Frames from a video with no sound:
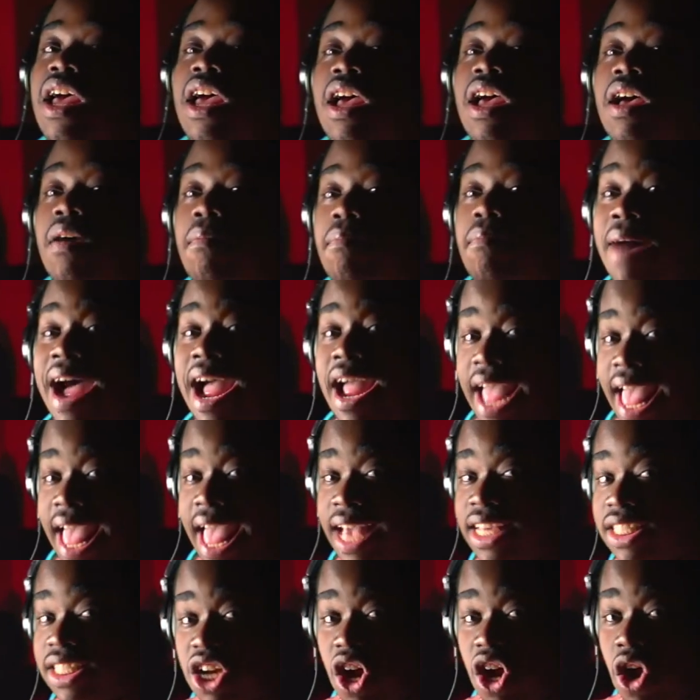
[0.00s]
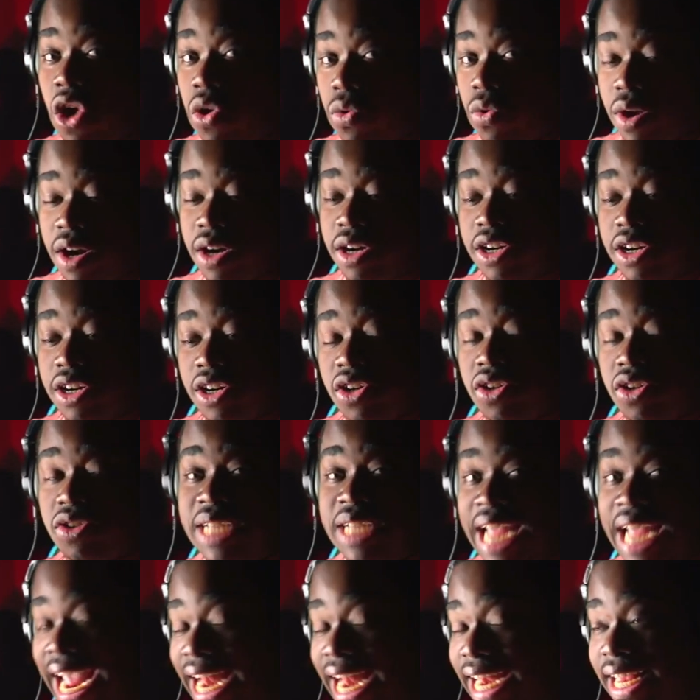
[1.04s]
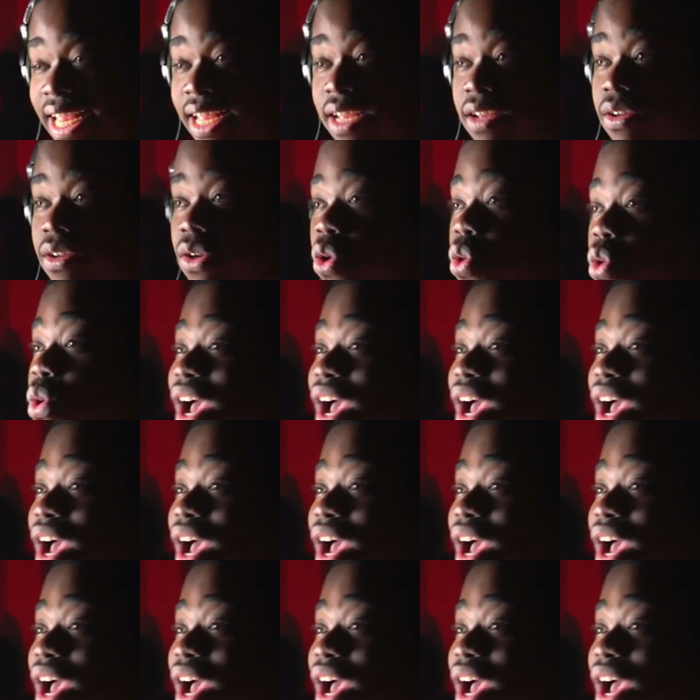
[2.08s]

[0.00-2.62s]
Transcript: my ex-coworker, Danny, who had